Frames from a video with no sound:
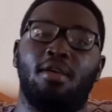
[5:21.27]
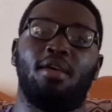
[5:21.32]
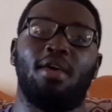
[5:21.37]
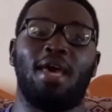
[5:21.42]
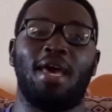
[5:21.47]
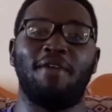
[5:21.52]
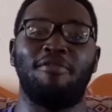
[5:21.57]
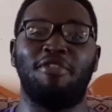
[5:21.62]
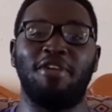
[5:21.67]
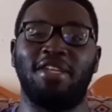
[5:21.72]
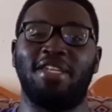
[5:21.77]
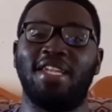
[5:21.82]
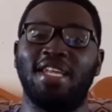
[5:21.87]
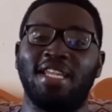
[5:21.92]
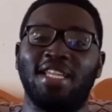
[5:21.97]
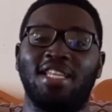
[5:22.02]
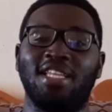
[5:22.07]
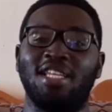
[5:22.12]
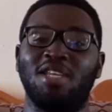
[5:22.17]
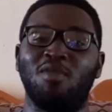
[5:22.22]

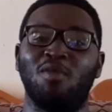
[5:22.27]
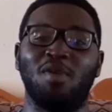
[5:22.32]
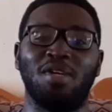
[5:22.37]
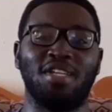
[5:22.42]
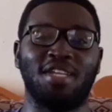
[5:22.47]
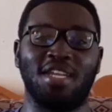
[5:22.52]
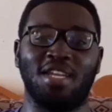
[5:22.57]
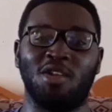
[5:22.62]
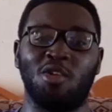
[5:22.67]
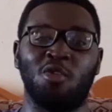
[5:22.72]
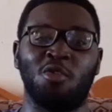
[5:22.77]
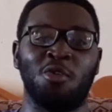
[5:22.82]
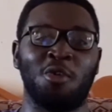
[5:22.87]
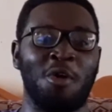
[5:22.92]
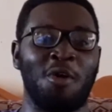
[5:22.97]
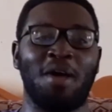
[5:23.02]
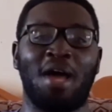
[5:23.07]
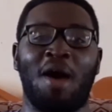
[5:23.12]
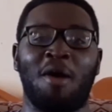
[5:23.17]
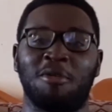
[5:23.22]
Evidently, we did
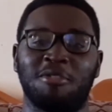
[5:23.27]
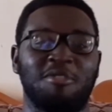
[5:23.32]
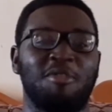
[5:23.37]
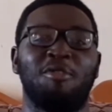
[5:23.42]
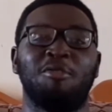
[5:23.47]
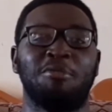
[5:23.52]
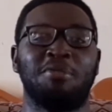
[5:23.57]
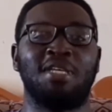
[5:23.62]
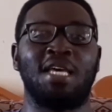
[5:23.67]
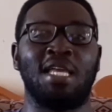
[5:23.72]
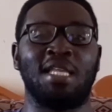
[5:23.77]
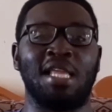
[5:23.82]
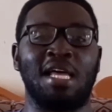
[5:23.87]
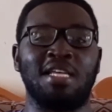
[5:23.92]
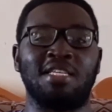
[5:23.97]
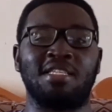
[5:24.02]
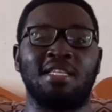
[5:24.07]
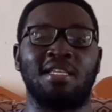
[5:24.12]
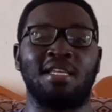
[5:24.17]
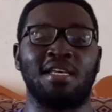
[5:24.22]
not. I was going to get
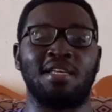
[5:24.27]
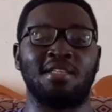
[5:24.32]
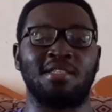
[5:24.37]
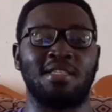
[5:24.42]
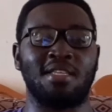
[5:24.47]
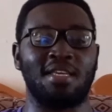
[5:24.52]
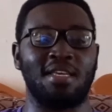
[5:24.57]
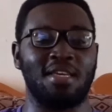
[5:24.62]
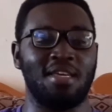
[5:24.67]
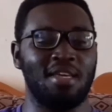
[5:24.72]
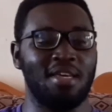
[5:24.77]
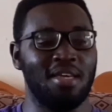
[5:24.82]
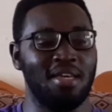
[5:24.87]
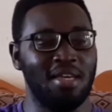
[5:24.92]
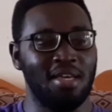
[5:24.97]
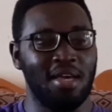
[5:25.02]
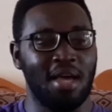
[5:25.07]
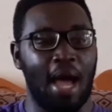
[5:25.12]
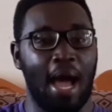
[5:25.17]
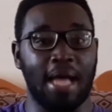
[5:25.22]
lashed the next day
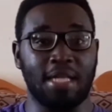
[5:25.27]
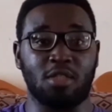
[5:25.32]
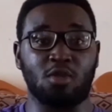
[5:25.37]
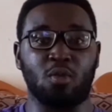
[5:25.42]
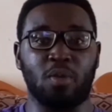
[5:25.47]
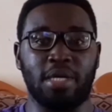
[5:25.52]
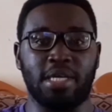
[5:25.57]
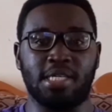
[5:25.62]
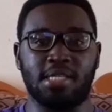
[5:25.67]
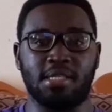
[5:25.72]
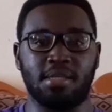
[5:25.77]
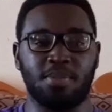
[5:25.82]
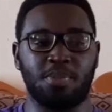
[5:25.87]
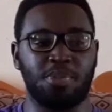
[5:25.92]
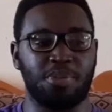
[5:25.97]
at worship.